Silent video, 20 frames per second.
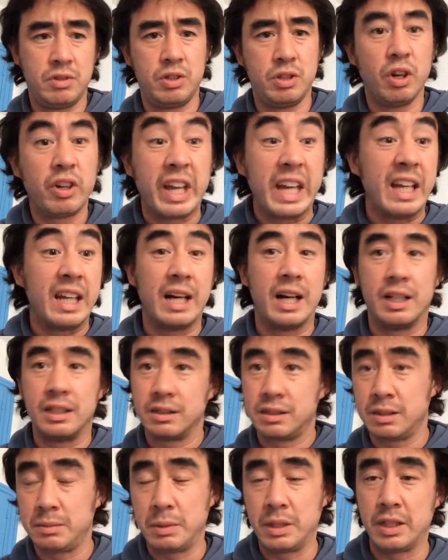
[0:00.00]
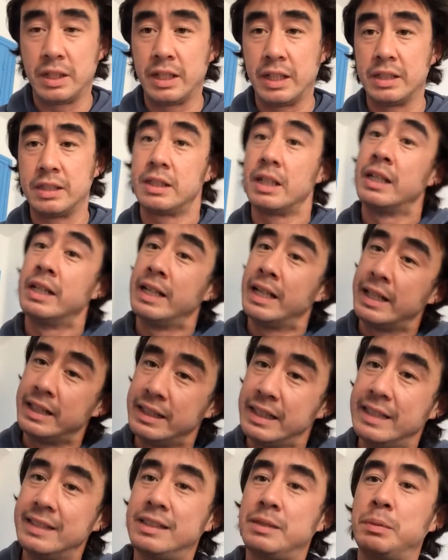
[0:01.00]
looking at, to be honest. It
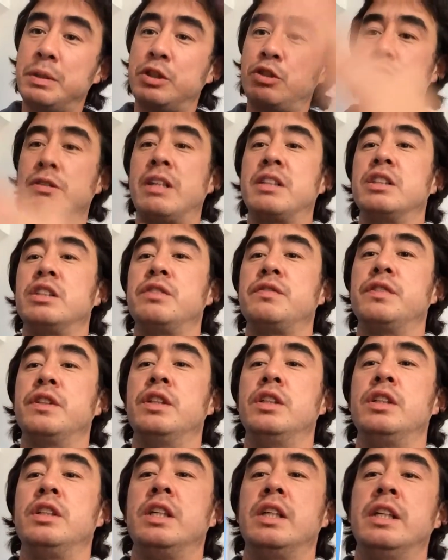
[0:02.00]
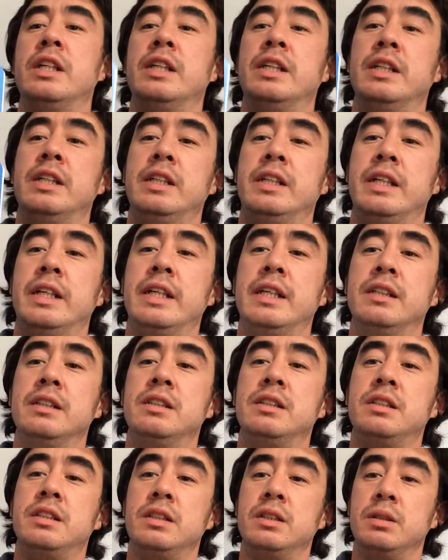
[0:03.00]
needs to be transferred
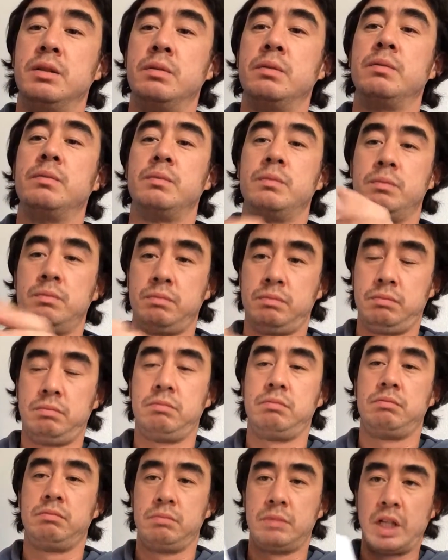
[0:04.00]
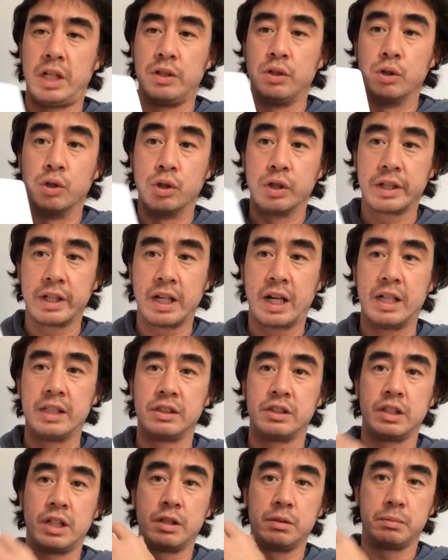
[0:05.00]
into an
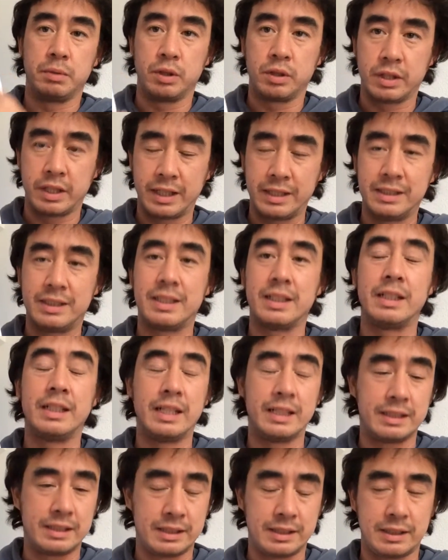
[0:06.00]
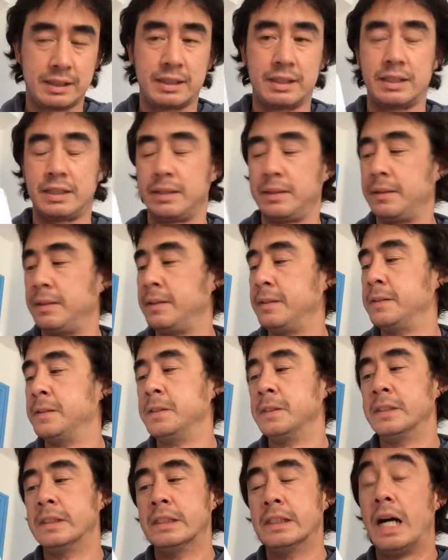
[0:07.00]
organised notebook, into lists.
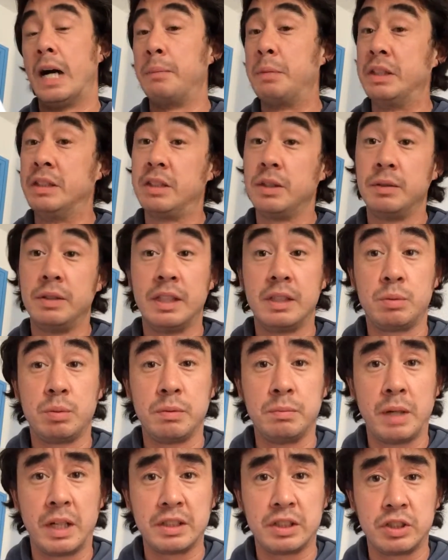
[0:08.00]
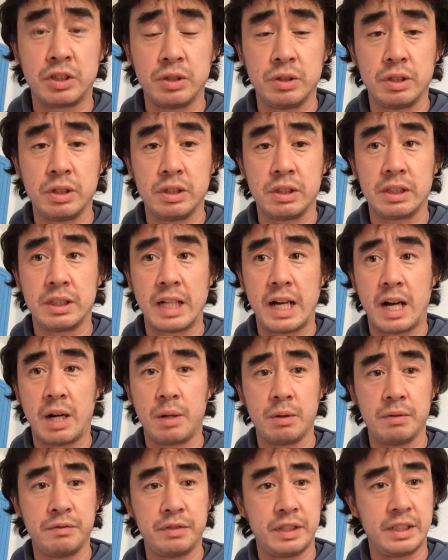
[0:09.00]
I've been doing this with my students
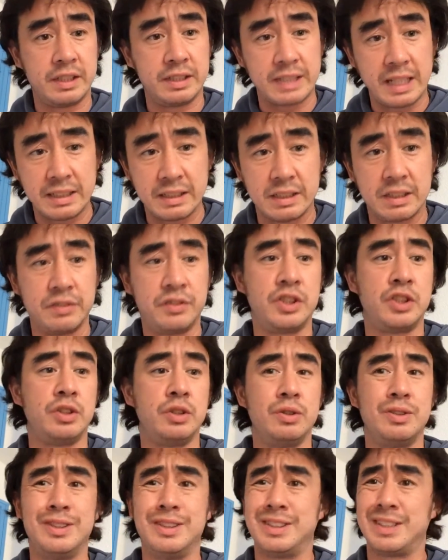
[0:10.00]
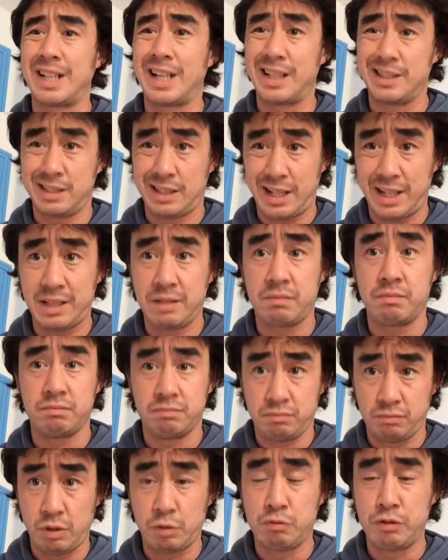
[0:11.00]
now and for the intensive students, and they
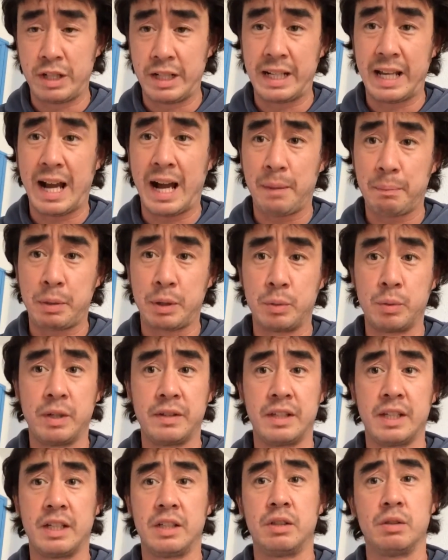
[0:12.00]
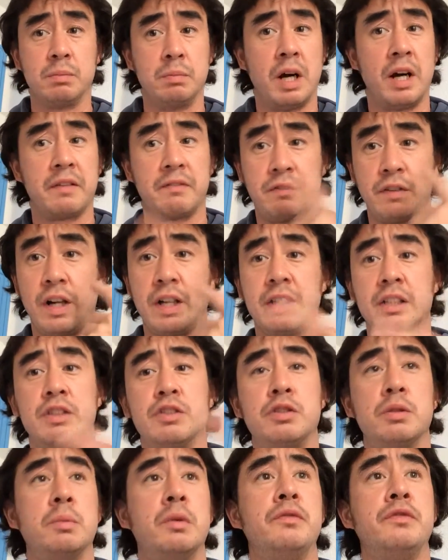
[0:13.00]
are really happy with it. You might find that
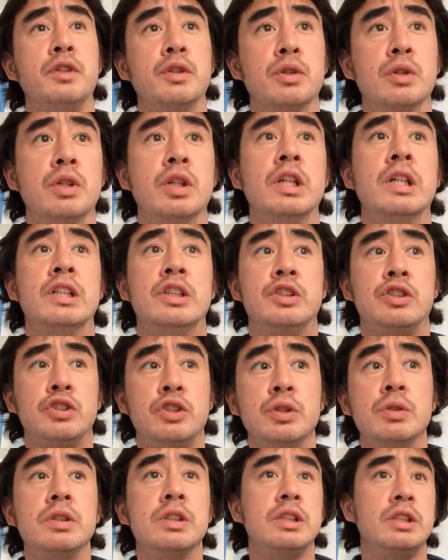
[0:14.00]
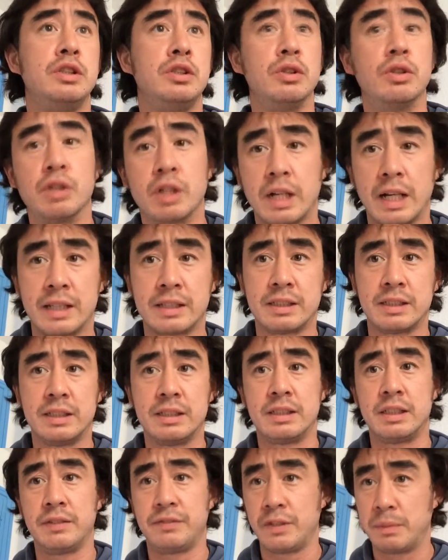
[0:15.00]
some of your students in your
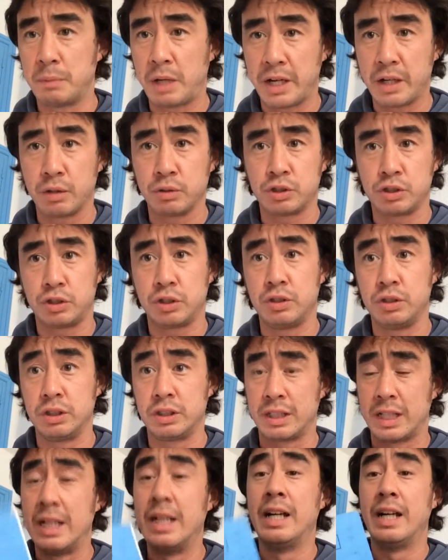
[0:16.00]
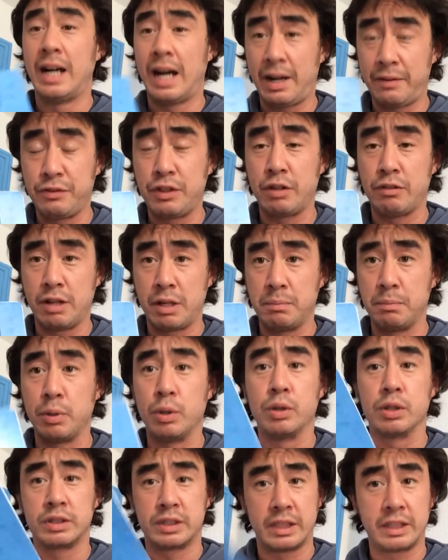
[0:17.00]
classes, if they're my old students, have their own
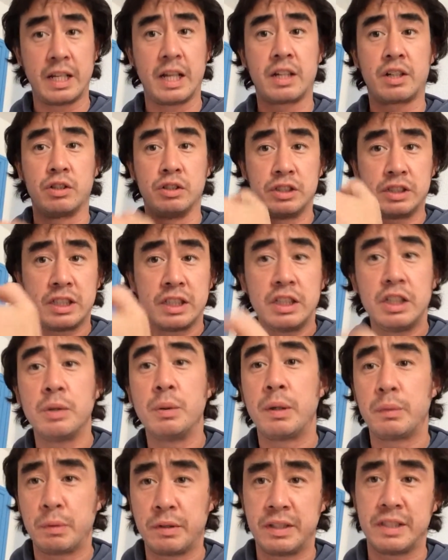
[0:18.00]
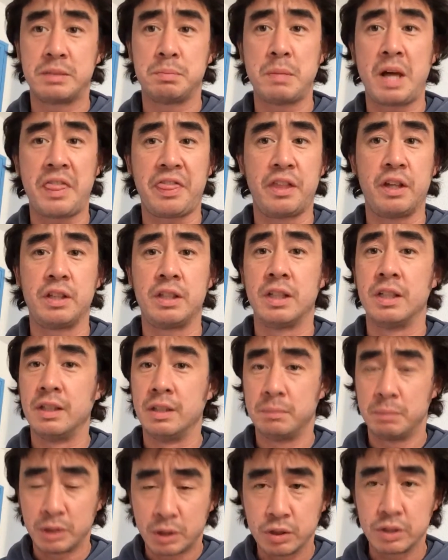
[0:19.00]
books and they're continuing with this method
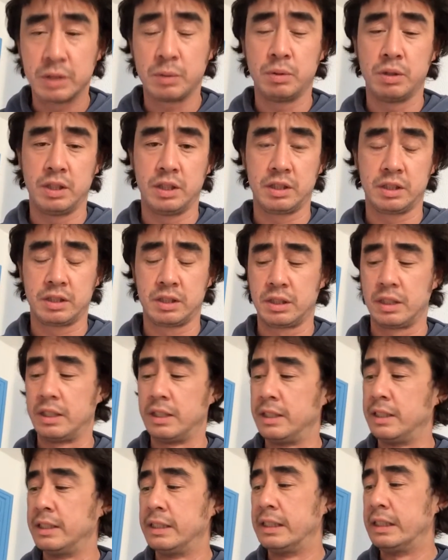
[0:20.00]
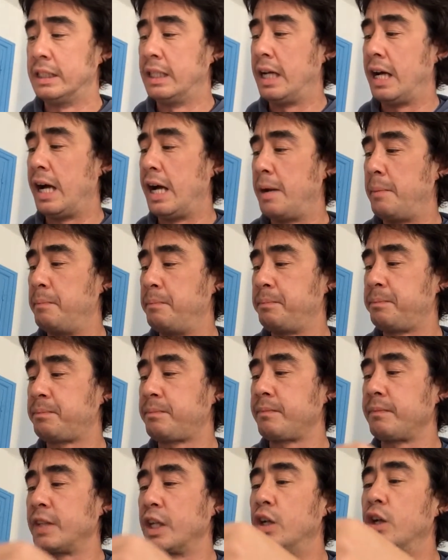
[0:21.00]
because it works.
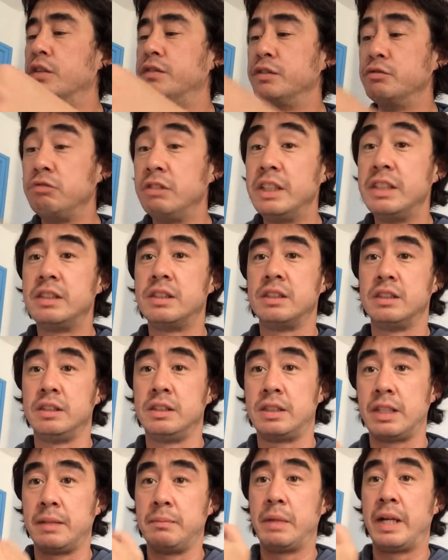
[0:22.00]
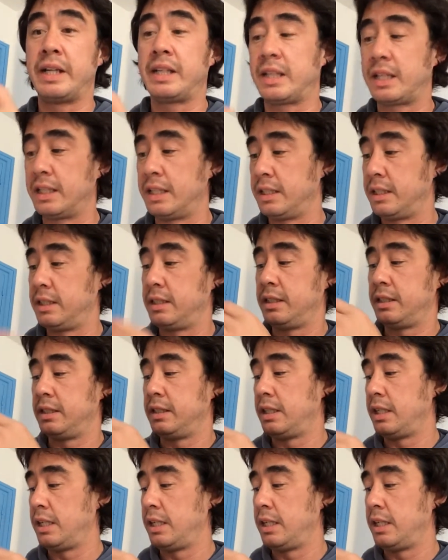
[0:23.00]
Other reasons they make it